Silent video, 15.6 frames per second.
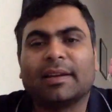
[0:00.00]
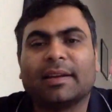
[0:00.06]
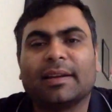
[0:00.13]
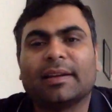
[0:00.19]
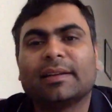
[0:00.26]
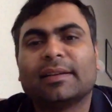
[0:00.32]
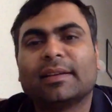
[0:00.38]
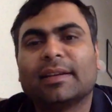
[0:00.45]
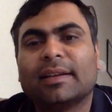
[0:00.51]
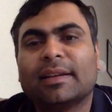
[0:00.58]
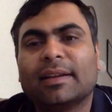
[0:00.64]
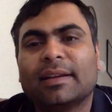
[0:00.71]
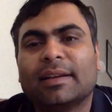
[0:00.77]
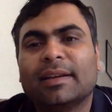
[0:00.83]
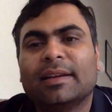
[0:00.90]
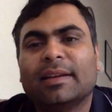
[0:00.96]
Right.
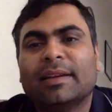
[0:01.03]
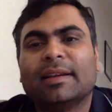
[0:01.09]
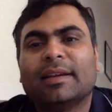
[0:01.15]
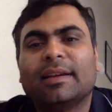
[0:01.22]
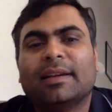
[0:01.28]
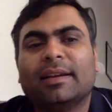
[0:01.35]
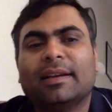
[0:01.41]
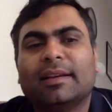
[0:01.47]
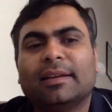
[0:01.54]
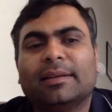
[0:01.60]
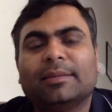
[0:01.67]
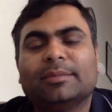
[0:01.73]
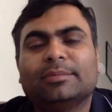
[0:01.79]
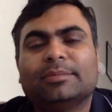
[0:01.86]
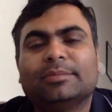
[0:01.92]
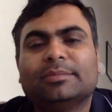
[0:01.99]

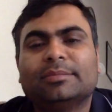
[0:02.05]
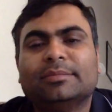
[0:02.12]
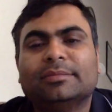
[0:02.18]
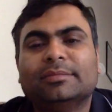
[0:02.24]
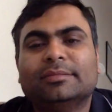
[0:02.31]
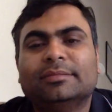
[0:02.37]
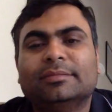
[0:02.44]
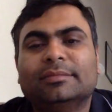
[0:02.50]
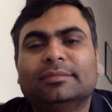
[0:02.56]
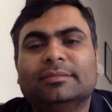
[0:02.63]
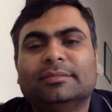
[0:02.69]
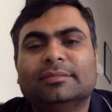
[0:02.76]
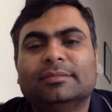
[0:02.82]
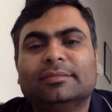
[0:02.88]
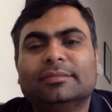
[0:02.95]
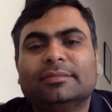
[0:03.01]
Um,
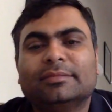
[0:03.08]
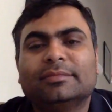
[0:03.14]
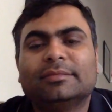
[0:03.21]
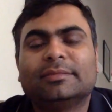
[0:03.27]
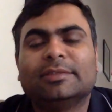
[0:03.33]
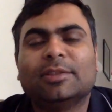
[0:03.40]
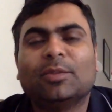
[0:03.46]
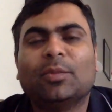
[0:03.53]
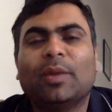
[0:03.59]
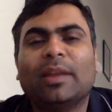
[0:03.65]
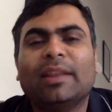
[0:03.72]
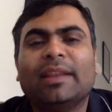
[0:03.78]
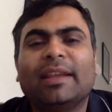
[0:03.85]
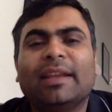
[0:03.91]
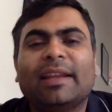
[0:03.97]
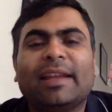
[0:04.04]
so one
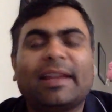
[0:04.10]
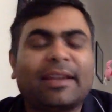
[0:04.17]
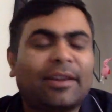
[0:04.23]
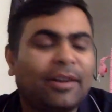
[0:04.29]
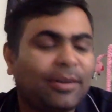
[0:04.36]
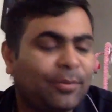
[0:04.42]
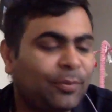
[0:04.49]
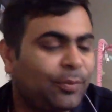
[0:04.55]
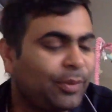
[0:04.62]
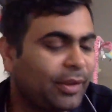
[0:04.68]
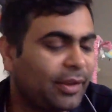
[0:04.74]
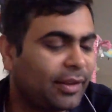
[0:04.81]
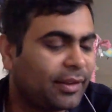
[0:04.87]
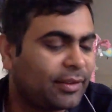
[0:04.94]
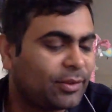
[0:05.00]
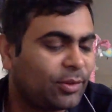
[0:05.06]
thing like
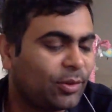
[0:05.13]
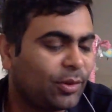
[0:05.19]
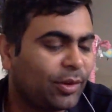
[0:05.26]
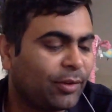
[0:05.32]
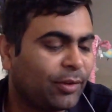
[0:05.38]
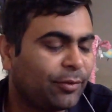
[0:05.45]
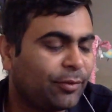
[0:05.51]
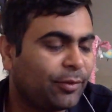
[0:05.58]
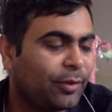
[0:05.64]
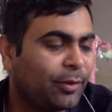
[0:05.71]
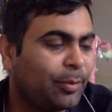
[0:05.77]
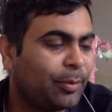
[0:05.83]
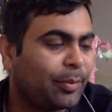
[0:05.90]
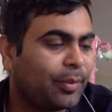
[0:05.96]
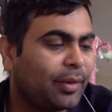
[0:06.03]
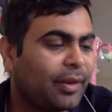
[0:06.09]
we so if
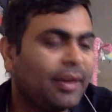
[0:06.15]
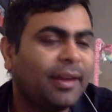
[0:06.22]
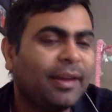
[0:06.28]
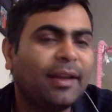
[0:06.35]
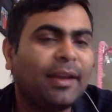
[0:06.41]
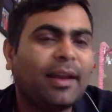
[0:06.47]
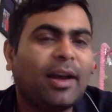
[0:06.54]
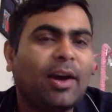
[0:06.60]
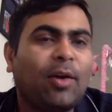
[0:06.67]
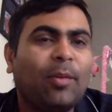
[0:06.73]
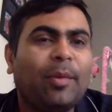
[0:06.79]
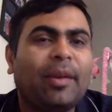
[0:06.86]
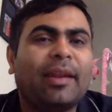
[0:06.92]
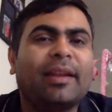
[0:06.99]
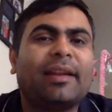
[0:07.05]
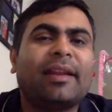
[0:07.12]
we how
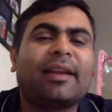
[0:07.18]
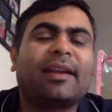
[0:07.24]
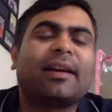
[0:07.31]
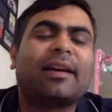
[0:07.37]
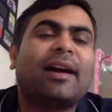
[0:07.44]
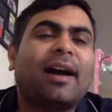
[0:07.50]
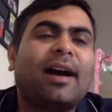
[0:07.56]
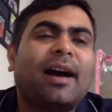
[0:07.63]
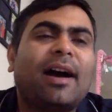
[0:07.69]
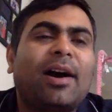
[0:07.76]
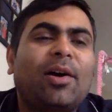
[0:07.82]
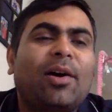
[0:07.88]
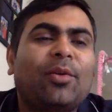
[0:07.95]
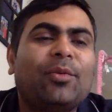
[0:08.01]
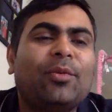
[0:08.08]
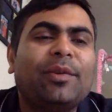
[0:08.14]
may like
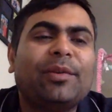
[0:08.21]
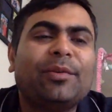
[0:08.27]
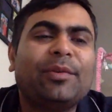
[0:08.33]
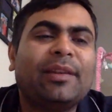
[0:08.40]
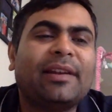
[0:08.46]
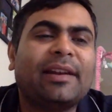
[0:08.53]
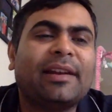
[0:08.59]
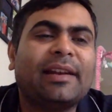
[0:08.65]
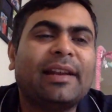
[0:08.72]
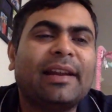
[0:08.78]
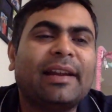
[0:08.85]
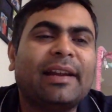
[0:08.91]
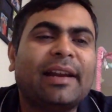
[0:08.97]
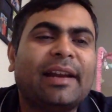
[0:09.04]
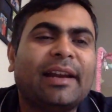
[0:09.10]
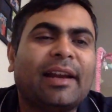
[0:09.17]
how we will
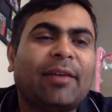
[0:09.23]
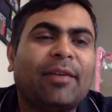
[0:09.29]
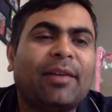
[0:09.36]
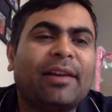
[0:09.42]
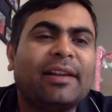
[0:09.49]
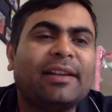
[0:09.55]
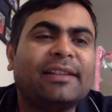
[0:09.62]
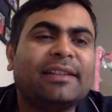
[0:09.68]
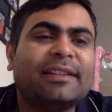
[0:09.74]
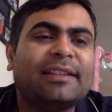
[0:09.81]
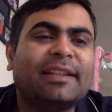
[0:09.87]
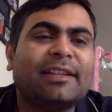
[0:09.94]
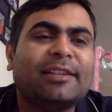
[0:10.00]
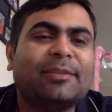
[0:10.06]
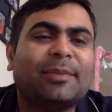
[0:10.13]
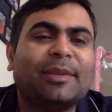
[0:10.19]
relate that our decision
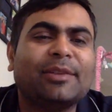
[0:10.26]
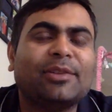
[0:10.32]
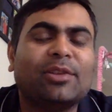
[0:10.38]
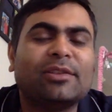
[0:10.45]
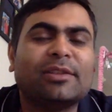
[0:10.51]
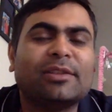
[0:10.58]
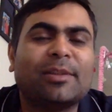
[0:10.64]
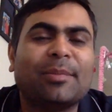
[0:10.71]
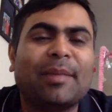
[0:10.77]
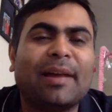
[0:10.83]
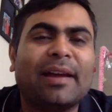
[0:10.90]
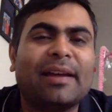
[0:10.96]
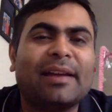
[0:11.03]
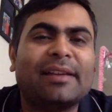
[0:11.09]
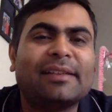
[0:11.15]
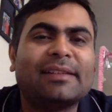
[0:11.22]
is based on some
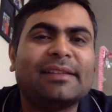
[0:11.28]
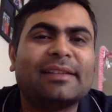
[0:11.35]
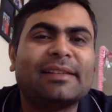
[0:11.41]
bias.